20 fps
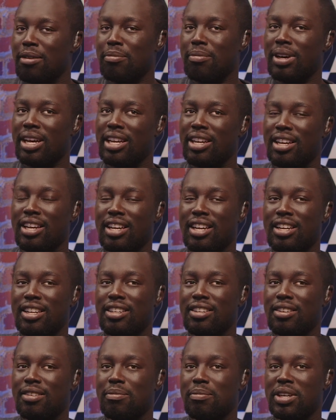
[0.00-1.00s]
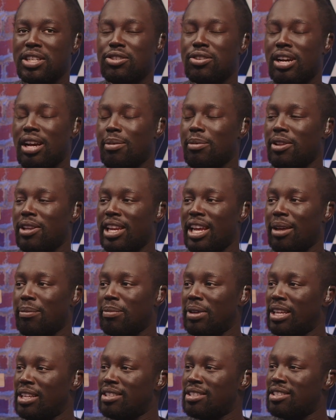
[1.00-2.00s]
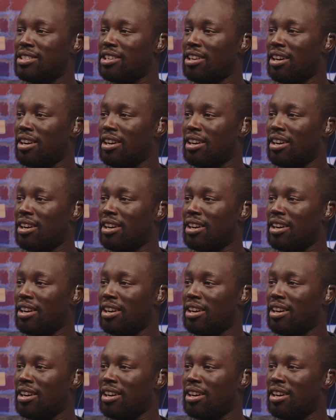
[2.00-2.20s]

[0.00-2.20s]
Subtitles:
My tribal name means